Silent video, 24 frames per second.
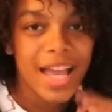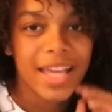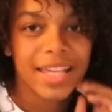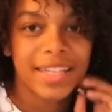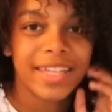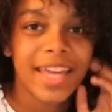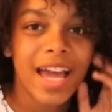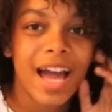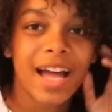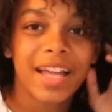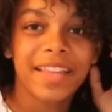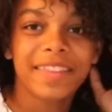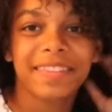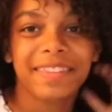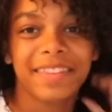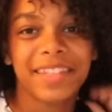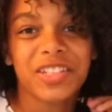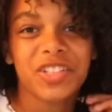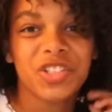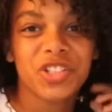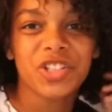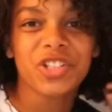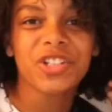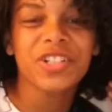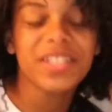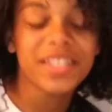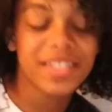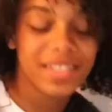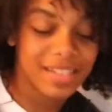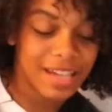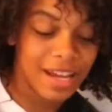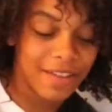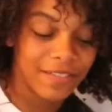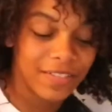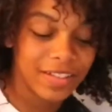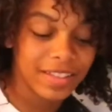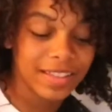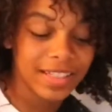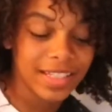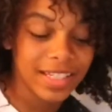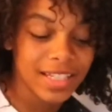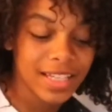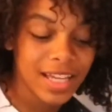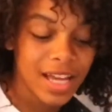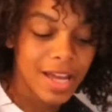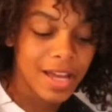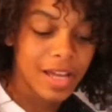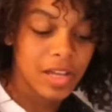Yeah, this shirt is
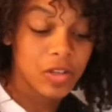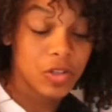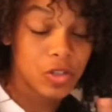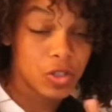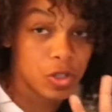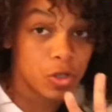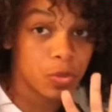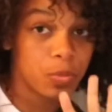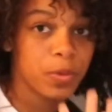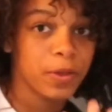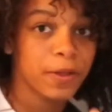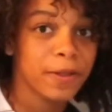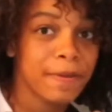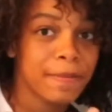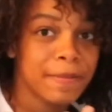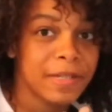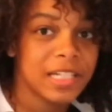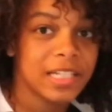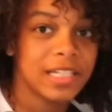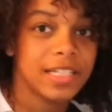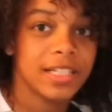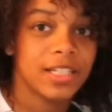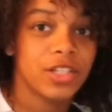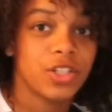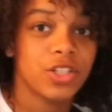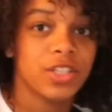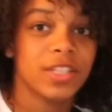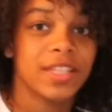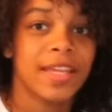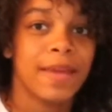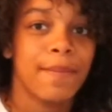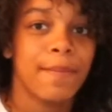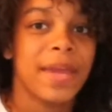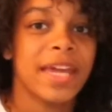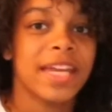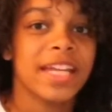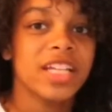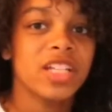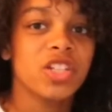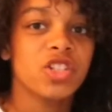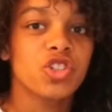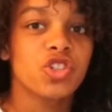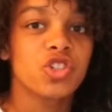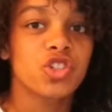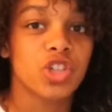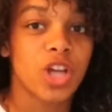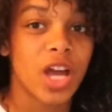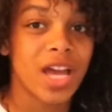definitely super limited edition. They made
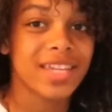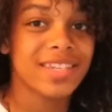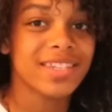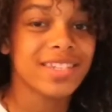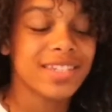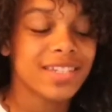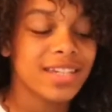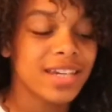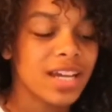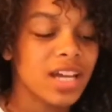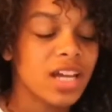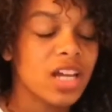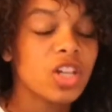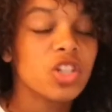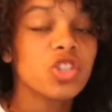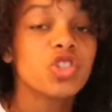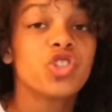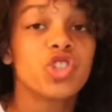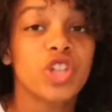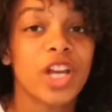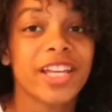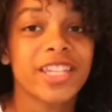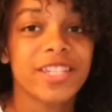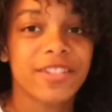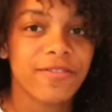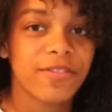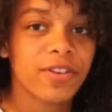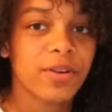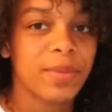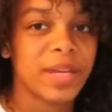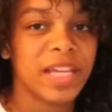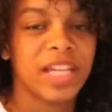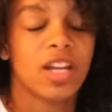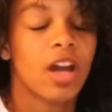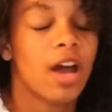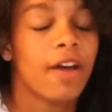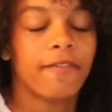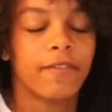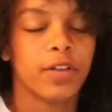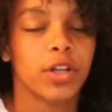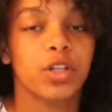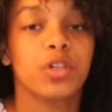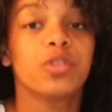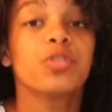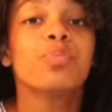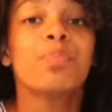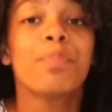it just for me, not for you.